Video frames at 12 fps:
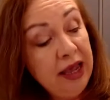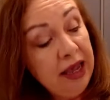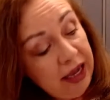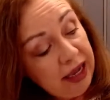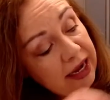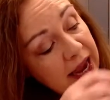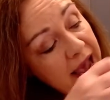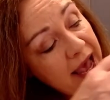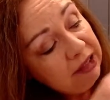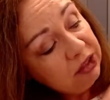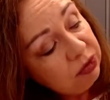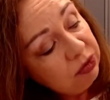It
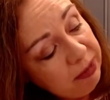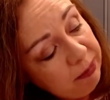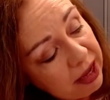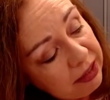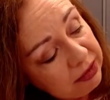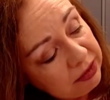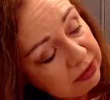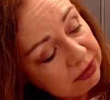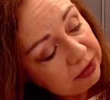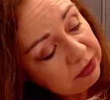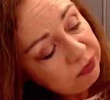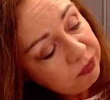has three
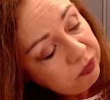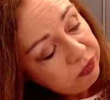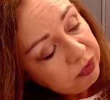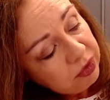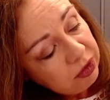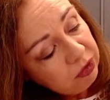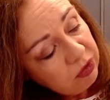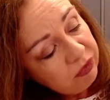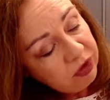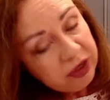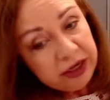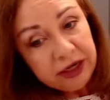buttons. They're
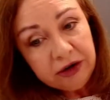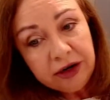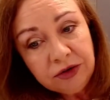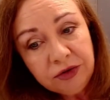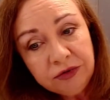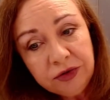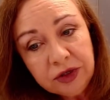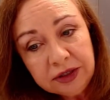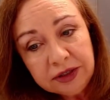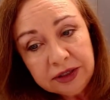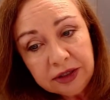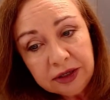over here. I don't know if you can
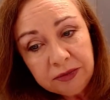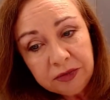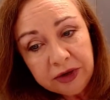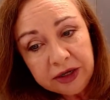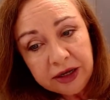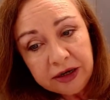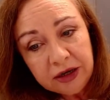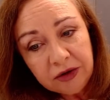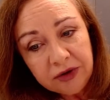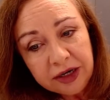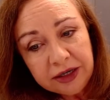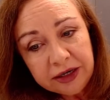see them. They're there,
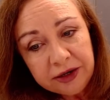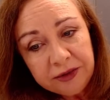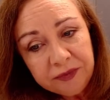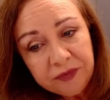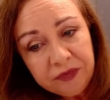right there.